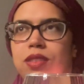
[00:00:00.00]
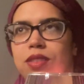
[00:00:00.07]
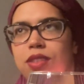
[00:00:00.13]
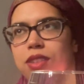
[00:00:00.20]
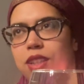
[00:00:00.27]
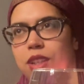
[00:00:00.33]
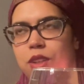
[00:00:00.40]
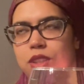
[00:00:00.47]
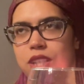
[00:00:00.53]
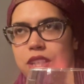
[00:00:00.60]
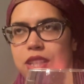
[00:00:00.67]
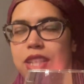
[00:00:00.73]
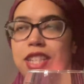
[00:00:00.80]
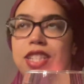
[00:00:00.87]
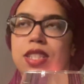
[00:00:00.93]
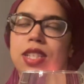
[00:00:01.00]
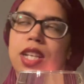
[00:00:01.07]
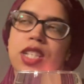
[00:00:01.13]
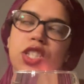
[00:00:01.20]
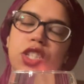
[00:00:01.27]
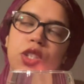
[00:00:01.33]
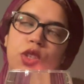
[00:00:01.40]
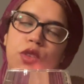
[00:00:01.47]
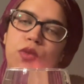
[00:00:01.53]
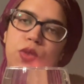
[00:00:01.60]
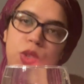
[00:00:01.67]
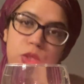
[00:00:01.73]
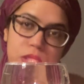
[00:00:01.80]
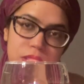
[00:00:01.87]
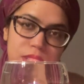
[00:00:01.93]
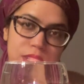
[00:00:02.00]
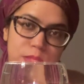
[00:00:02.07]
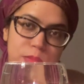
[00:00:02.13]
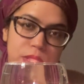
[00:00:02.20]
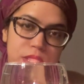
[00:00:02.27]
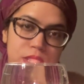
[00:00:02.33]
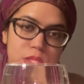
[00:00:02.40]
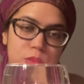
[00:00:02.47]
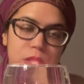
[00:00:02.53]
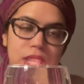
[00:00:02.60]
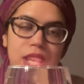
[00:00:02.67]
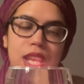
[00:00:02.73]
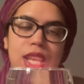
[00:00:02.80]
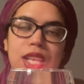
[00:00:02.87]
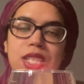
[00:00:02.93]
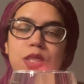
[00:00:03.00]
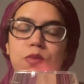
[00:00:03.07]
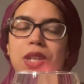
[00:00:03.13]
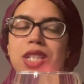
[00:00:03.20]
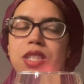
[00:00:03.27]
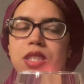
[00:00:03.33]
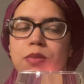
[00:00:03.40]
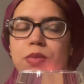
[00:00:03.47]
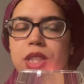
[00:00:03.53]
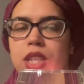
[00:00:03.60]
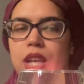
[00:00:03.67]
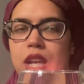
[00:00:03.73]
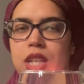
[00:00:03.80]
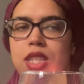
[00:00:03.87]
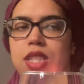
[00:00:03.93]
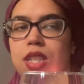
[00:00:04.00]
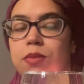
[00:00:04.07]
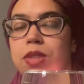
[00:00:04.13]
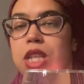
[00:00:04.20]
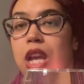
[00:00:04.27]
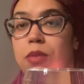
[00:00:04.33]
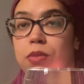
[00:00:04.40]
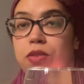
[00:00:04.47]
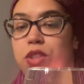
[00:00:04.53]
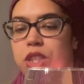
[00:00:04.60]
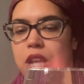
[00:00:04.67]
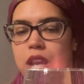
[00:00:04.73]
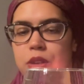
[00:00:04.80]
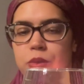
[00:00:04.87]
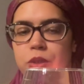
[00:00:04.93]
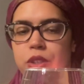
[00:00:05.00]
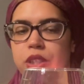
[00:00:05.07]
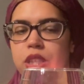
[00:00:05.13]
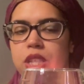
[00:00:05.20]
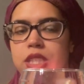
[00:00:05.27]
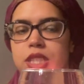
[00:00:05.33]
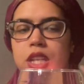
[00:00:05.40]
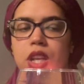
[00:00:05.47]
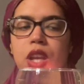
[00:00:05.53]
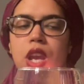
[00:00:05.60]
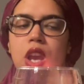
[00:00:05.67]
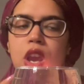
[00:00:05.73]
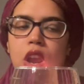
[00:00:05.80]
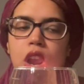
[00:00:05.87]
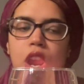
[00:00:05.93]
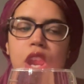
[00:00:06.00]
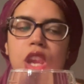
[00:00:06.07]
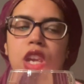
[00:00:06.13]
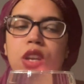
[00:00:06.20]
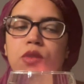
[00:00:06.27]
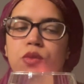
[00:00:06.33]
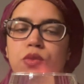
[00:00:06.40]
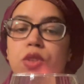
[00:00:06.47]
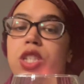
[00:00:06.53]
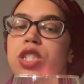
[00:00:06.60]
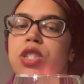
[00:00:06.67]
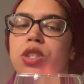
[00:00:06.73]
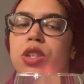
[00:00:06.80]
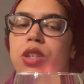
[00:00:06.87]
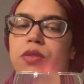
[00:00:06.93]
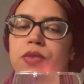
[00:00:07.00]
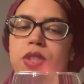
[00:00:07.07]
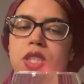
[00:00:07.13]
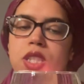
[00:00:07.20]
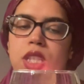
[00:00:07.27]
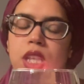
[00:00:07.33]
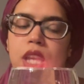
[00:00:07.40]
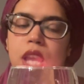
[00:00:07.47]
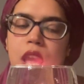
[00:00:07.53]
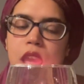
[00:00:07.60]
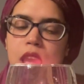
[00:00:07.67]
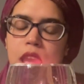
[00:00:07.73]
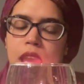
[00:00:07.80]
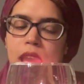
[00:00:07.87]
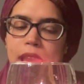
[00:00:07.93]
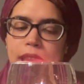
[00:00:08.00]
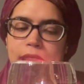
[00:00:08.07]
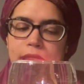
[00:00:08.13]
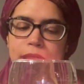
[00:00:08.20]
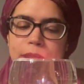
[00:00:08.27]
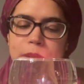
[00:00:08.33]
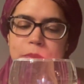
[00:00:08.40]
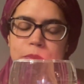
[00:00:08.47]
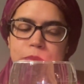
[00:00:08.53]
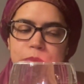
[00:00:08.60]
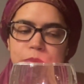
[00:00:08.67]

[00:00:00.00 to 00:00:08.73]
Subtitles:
the attention or the focus, let's put it this way, is meant to be on some type of shadow work, things that are resurfacing. And